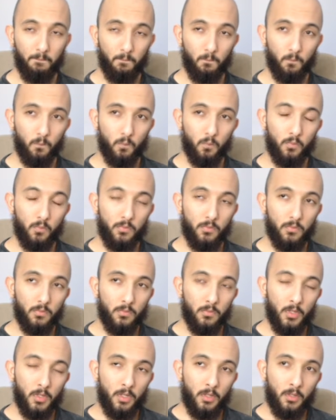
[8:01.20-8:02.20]

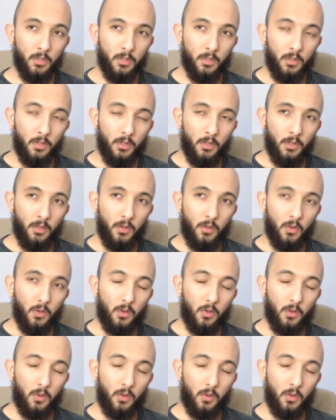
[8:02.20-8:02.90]
Nothing is said.